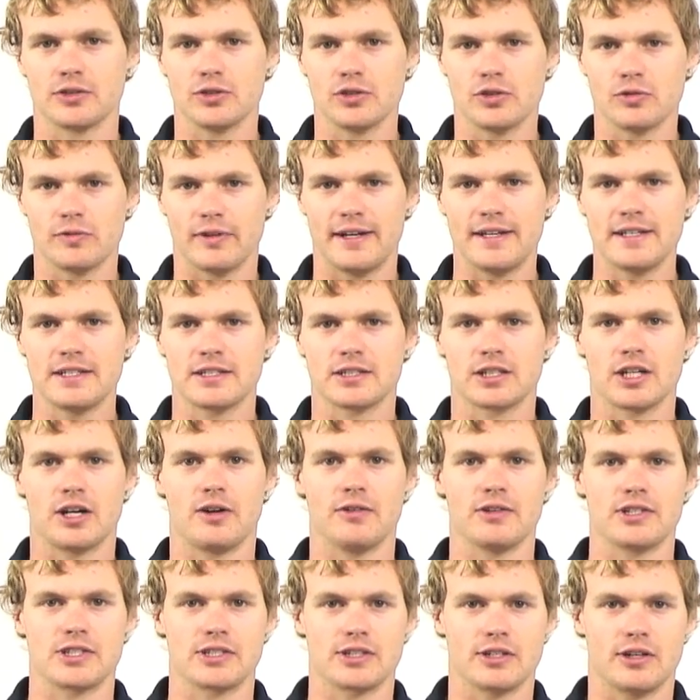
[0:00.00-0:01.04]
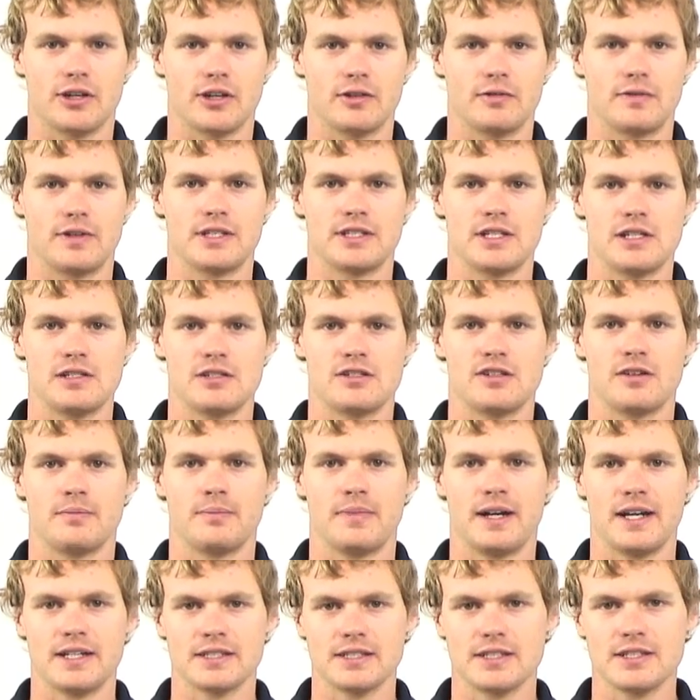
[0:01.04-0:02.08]
always coincide with the centre of
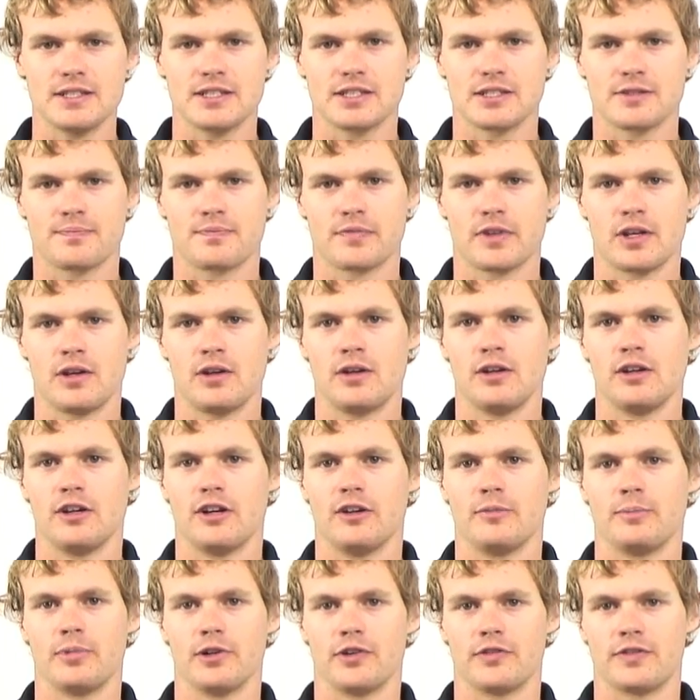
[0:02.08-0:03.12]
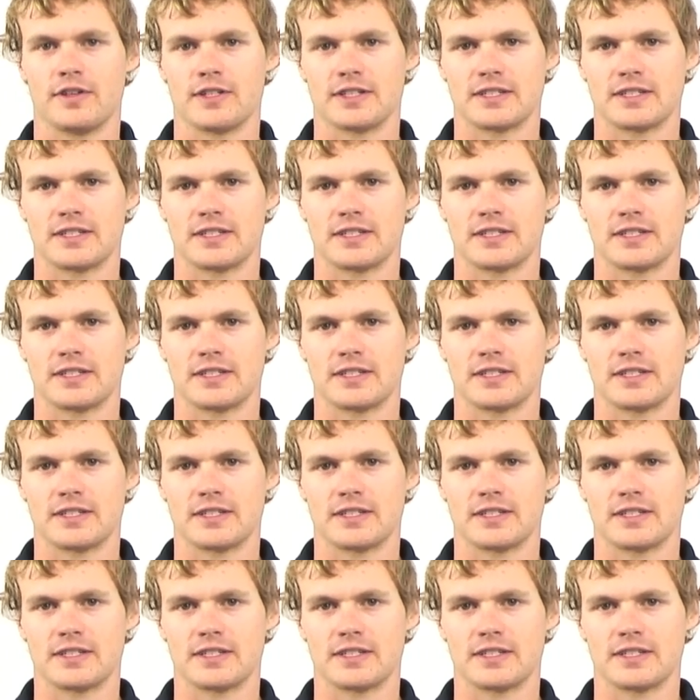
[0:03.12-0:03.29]
masses of both the